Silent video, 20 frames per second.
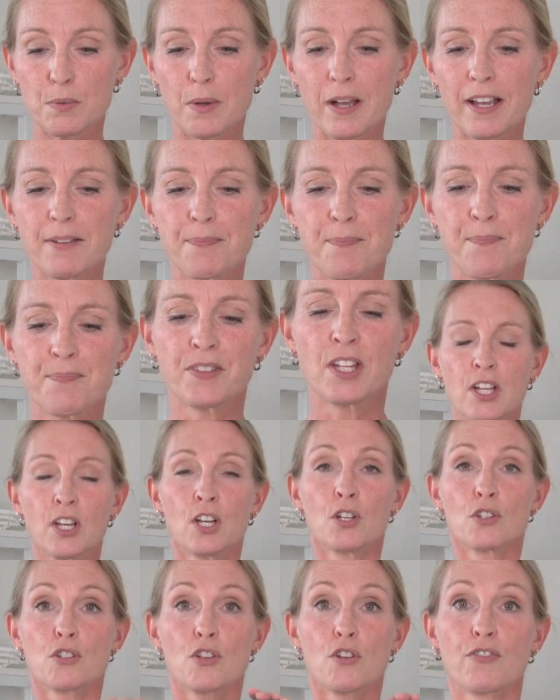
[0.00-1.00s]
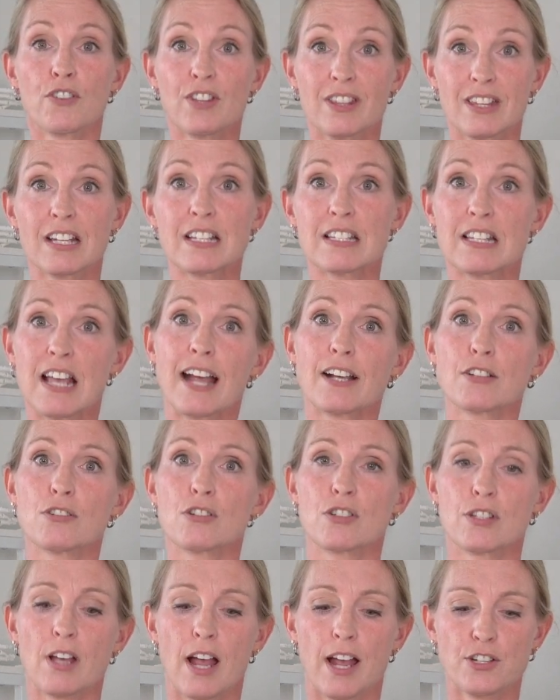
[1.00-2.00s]
one. So for this
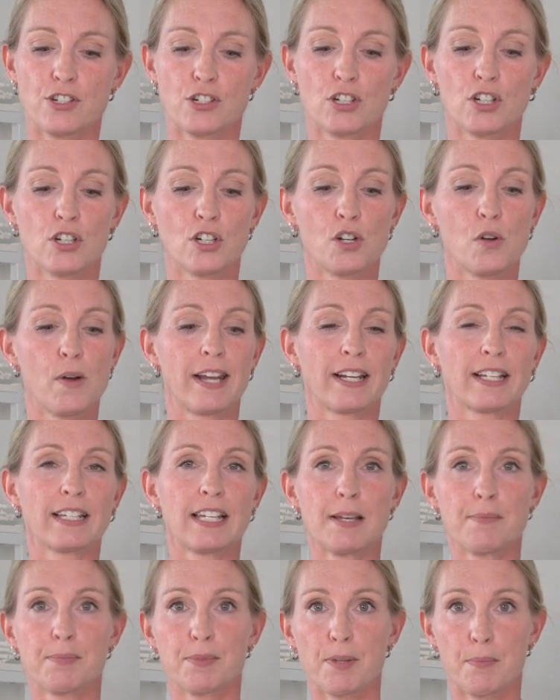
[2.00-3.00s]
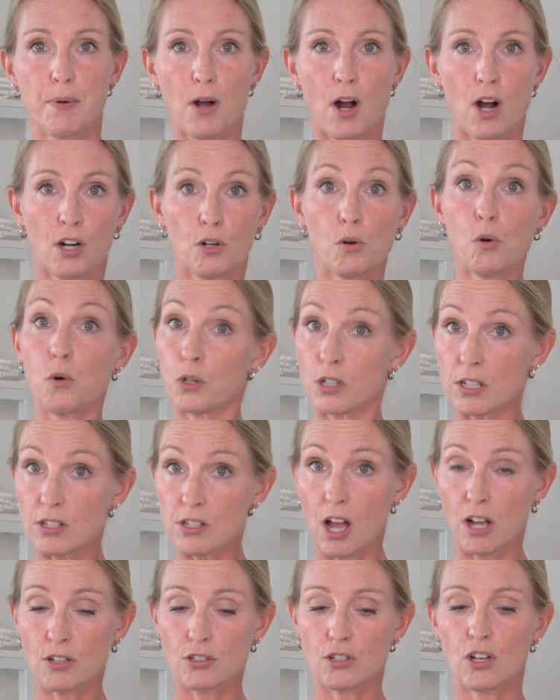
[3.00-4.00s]
exercise, you're gonna go ahead and keep the bar
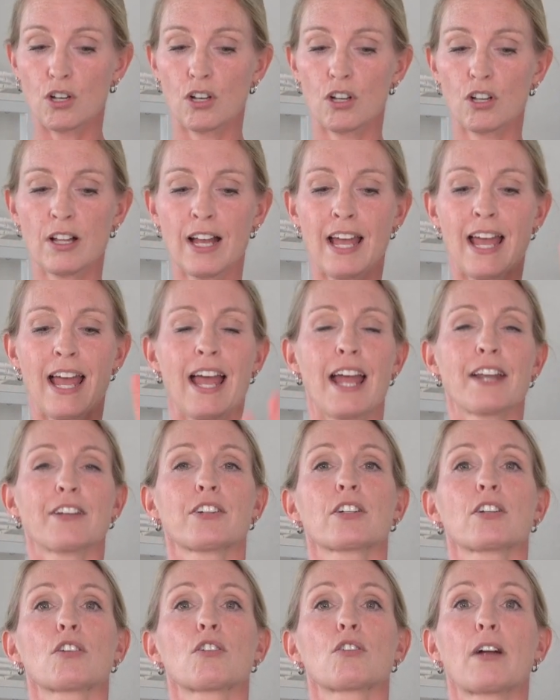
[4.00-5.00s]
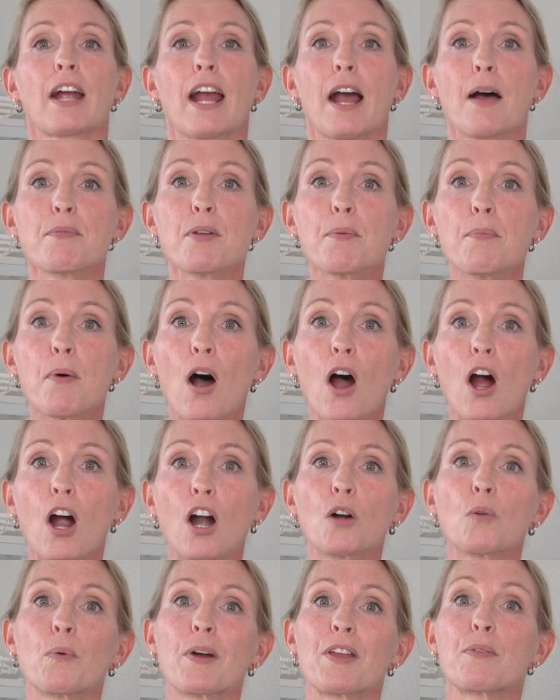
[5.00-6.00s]
horizontal and you're gonna grab the
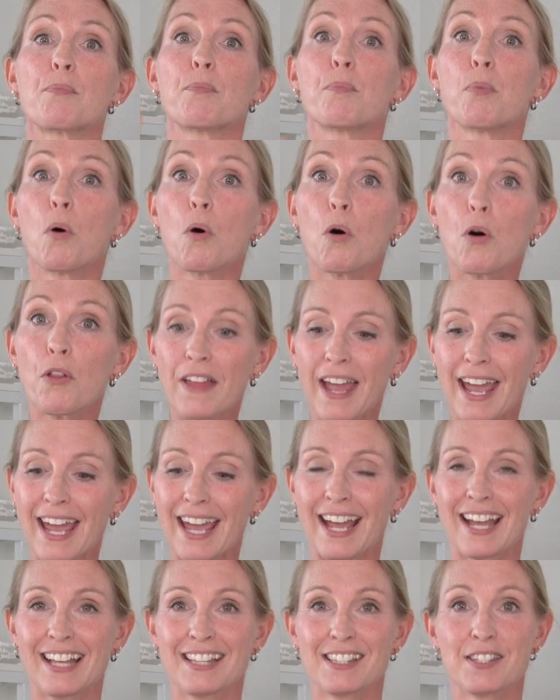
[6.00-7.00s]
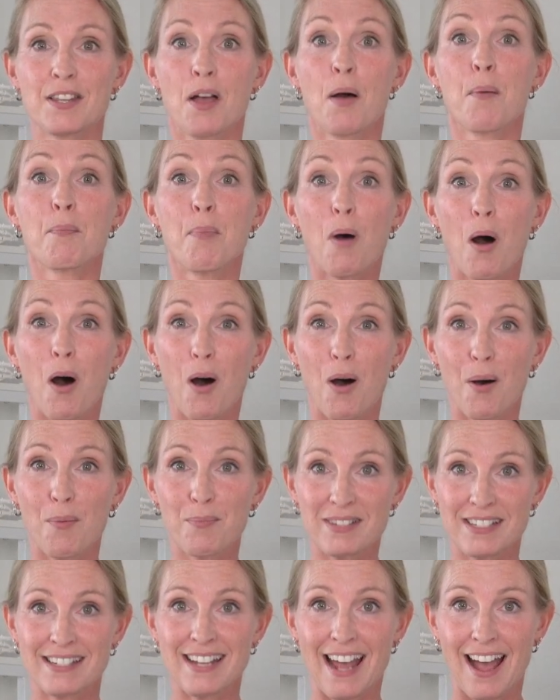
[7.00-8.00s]
bar with both hands,
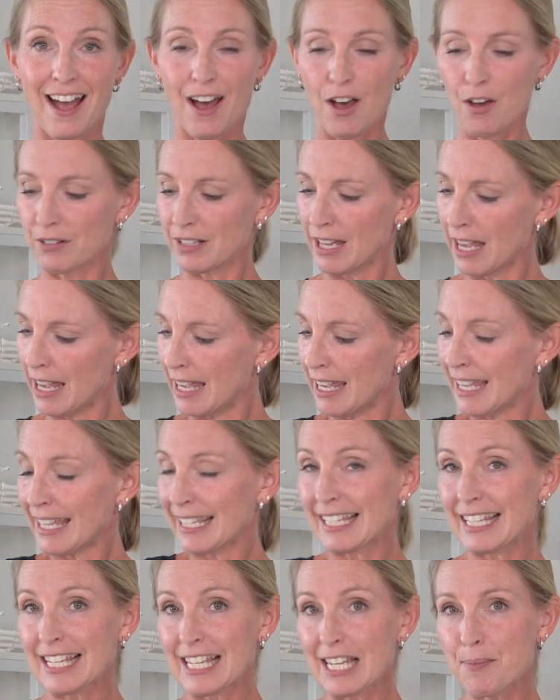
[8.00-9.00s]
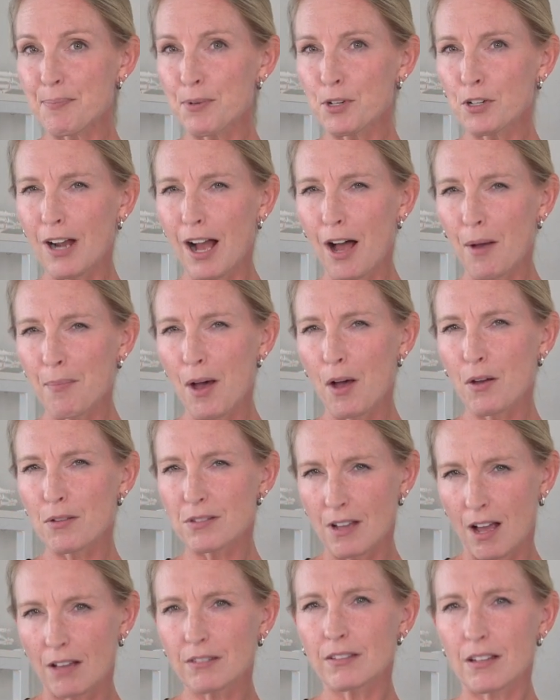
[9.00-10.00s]
palms down. Keep your
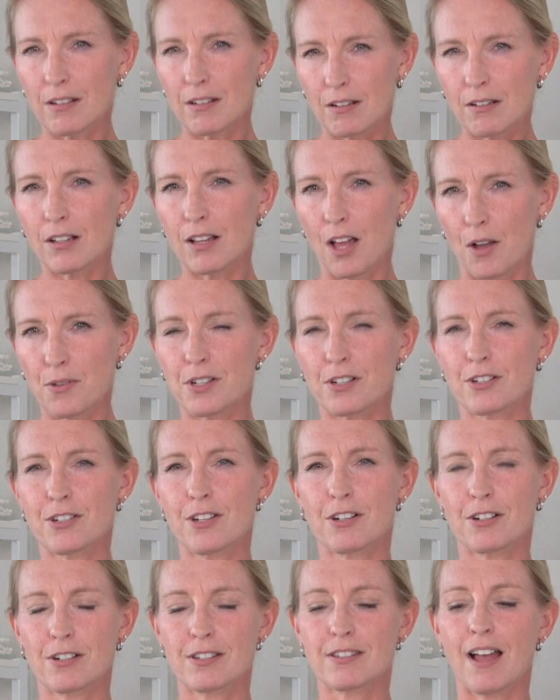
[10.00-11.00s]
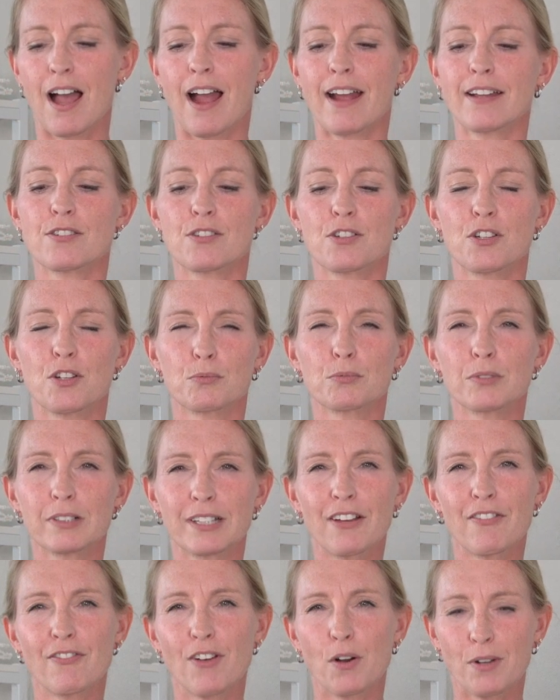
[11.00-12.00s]
elbows a little closer to your side so you
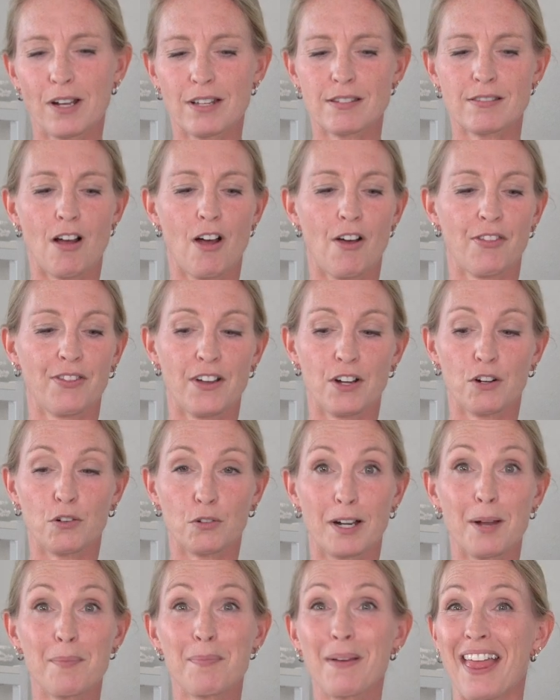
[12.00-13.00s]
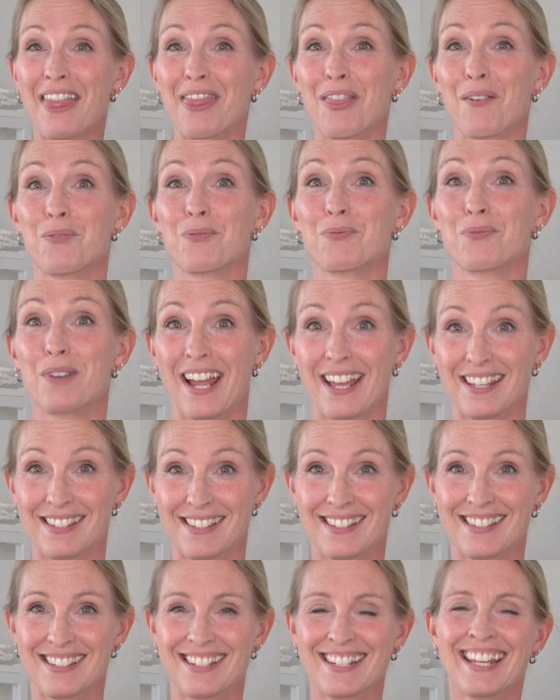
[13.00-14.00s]
really focus on the grip and the
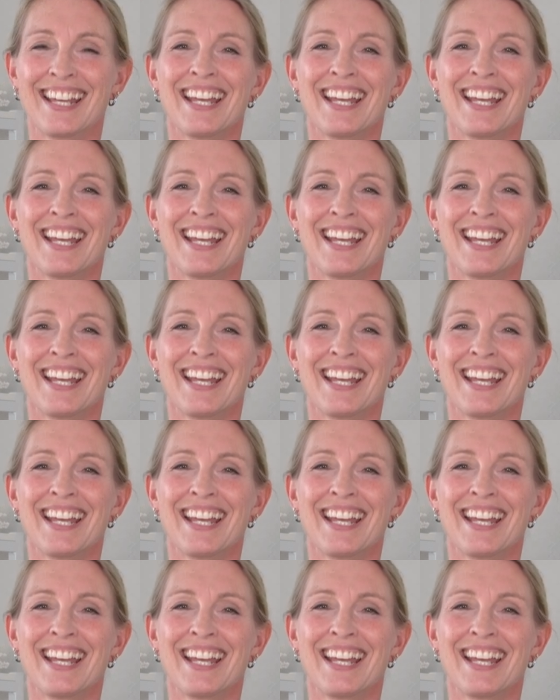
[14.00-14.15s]
wrist.